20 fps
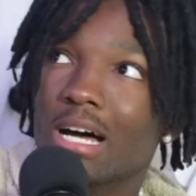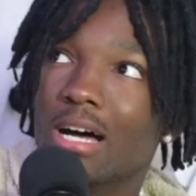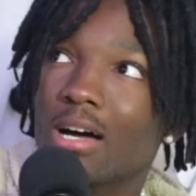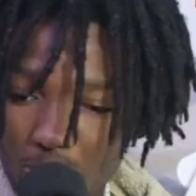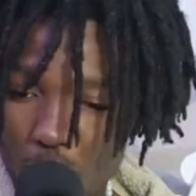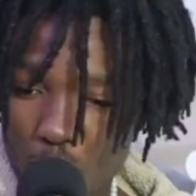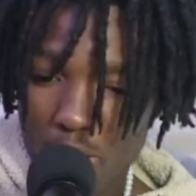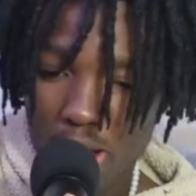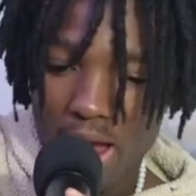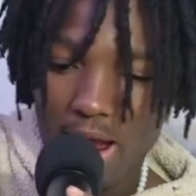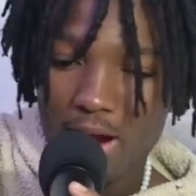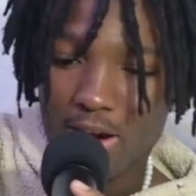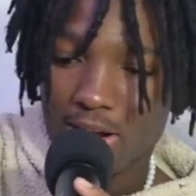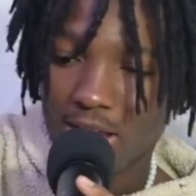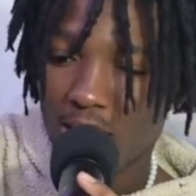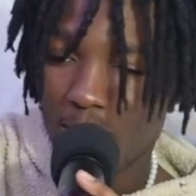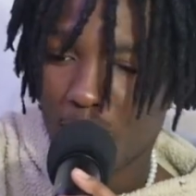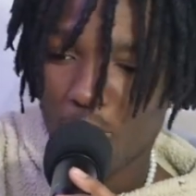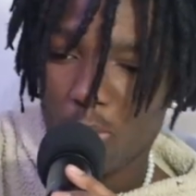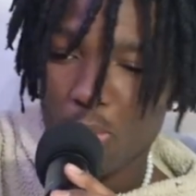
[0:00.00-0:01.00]
beware,
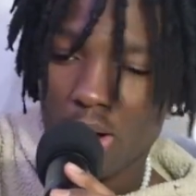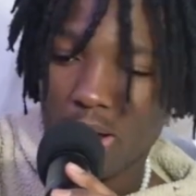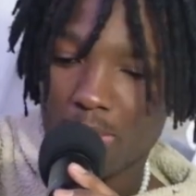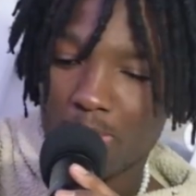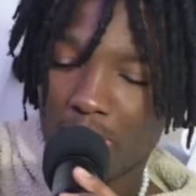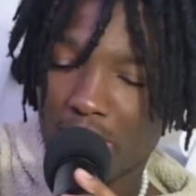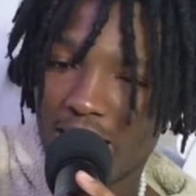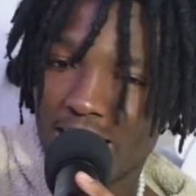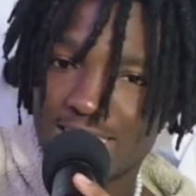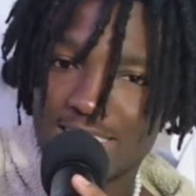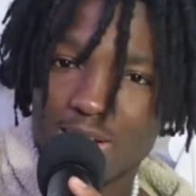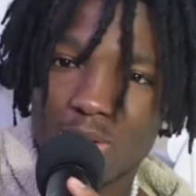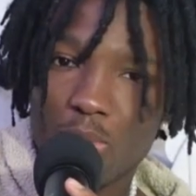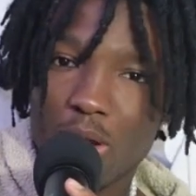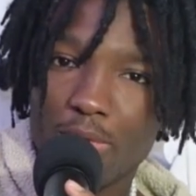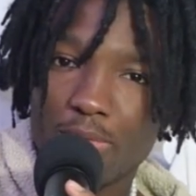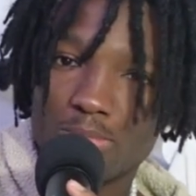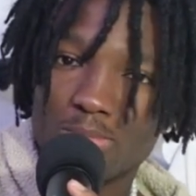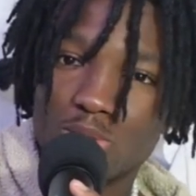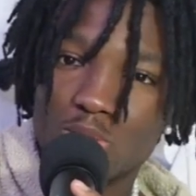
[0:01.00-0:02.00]
keep away, plastic
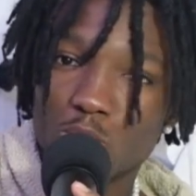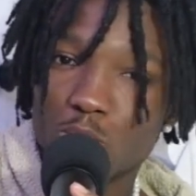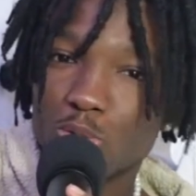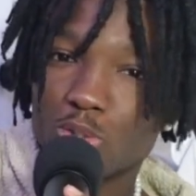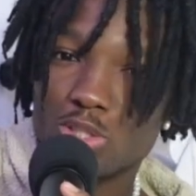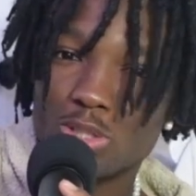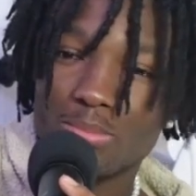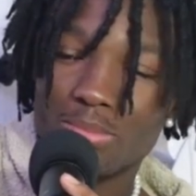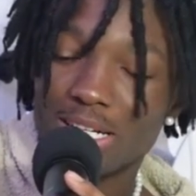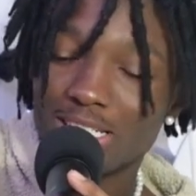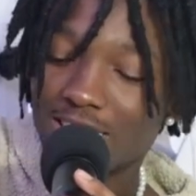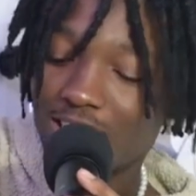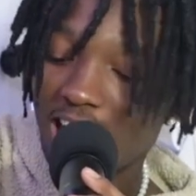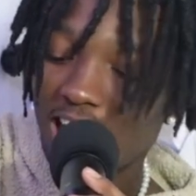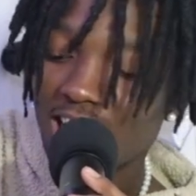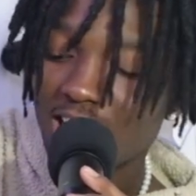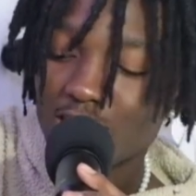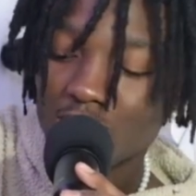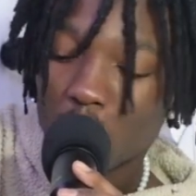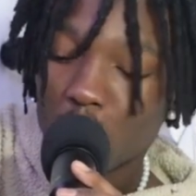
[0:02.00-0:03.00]
away from children. But it's
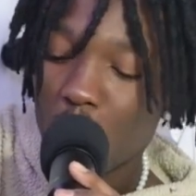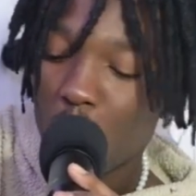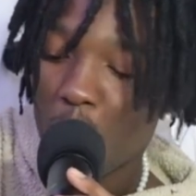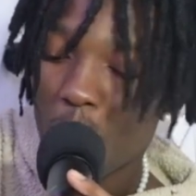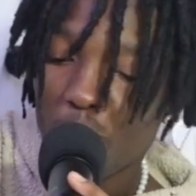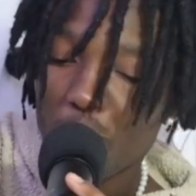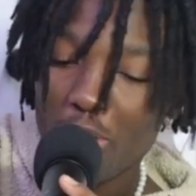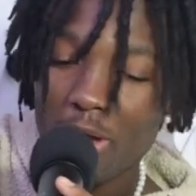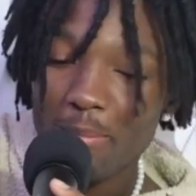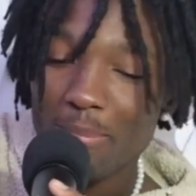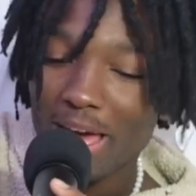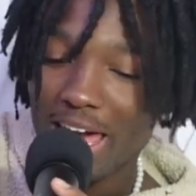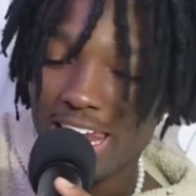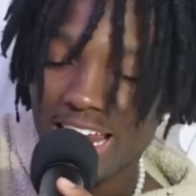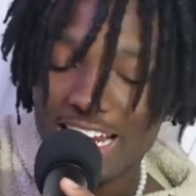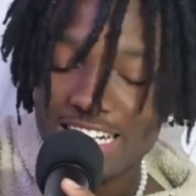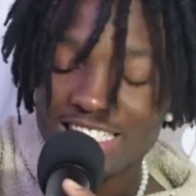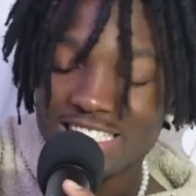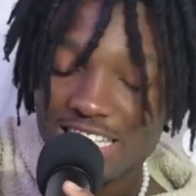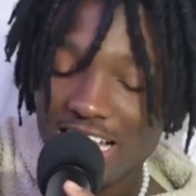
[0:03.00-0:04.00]
like this cool print, man.
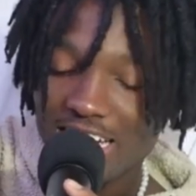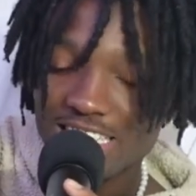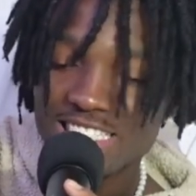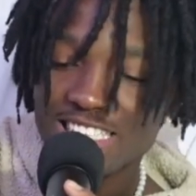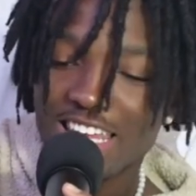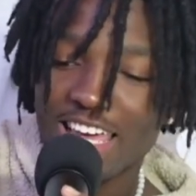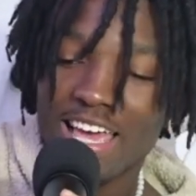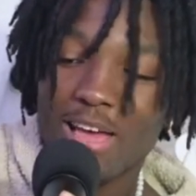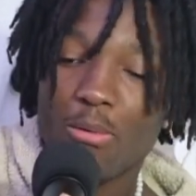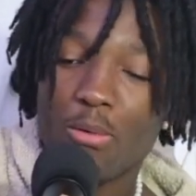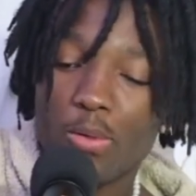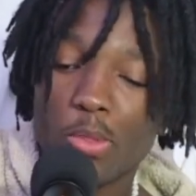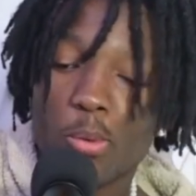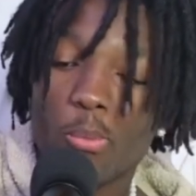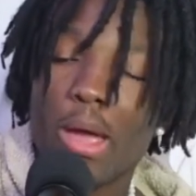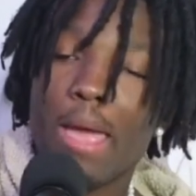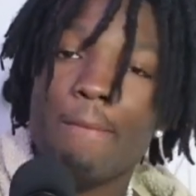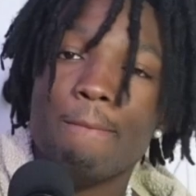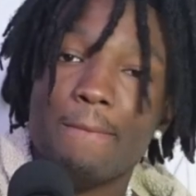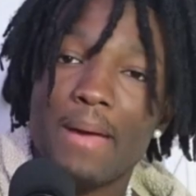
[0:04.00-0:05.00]
And I just like the
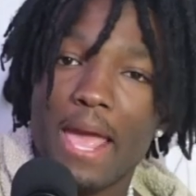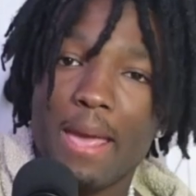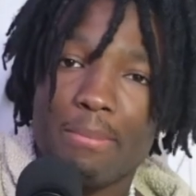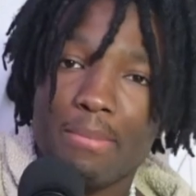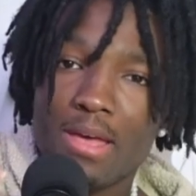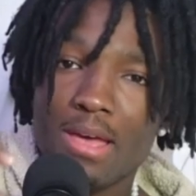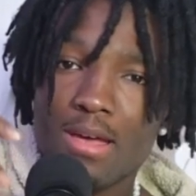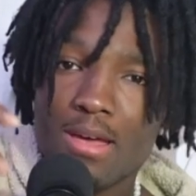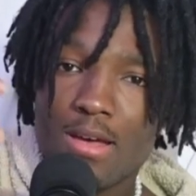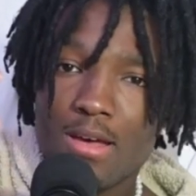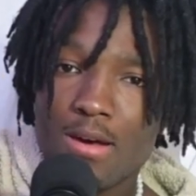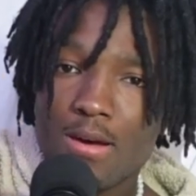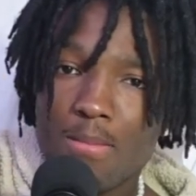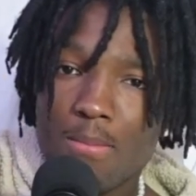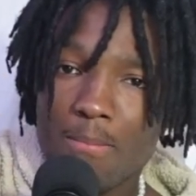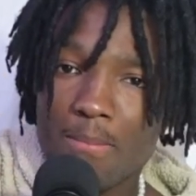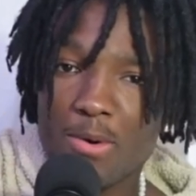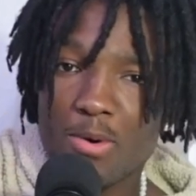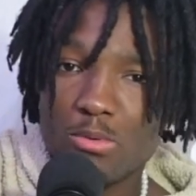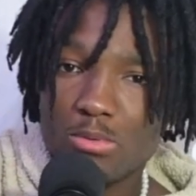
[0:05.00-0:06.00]
way Bape
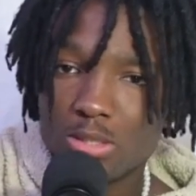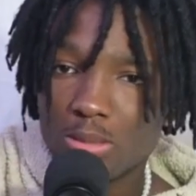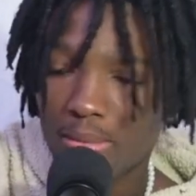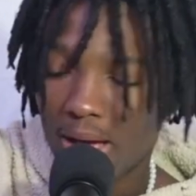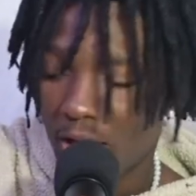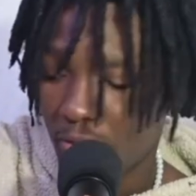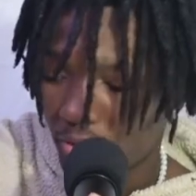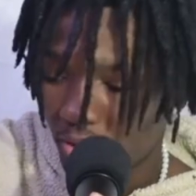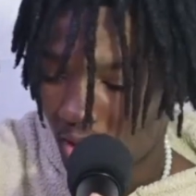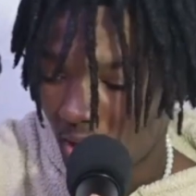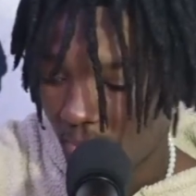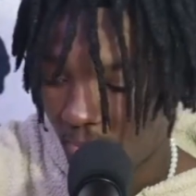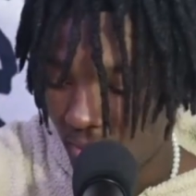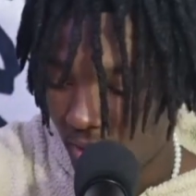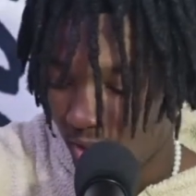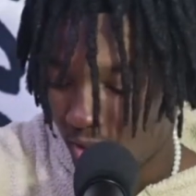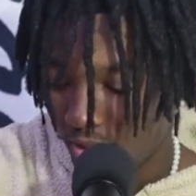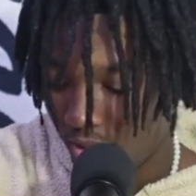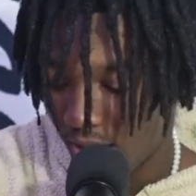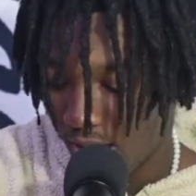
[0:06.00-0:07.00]
moves about their
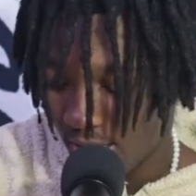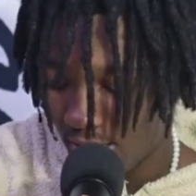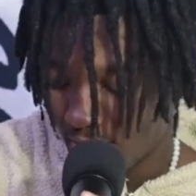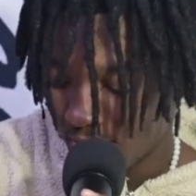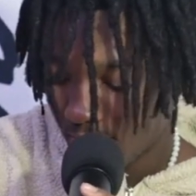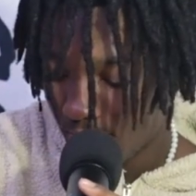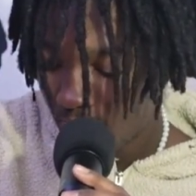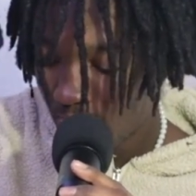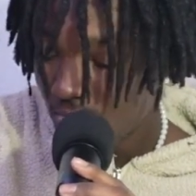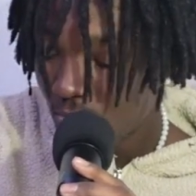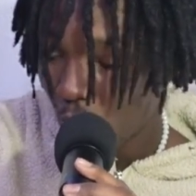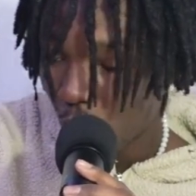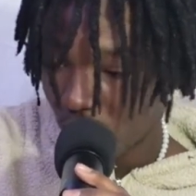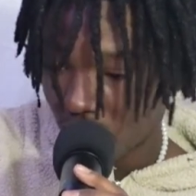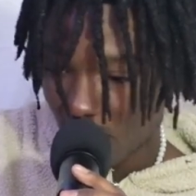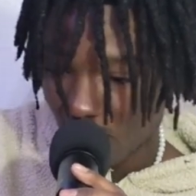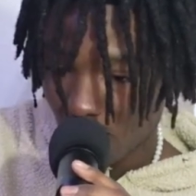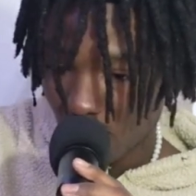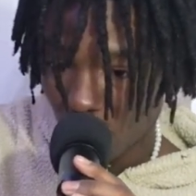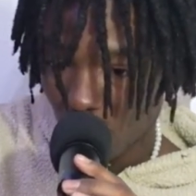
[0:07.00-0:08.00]
company and does what
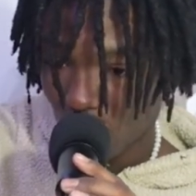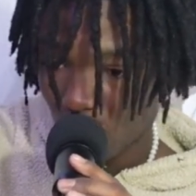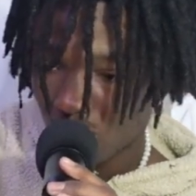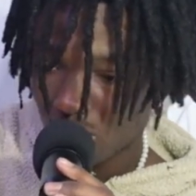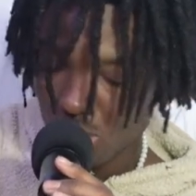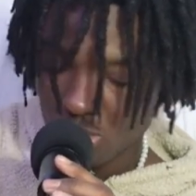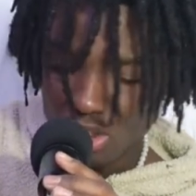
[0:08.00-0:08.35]
they do. So